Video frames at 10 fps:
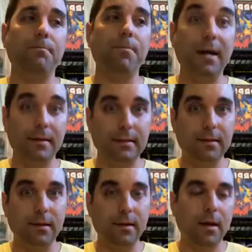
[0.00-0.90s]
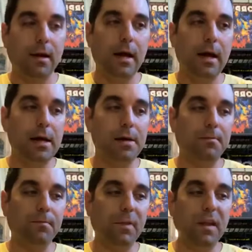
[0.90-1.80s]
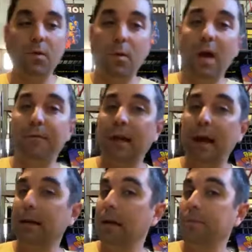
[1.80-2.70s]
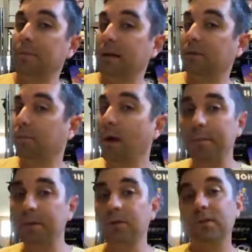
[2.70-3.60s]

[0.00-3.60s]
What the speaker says: But even though I haven't had game test propers,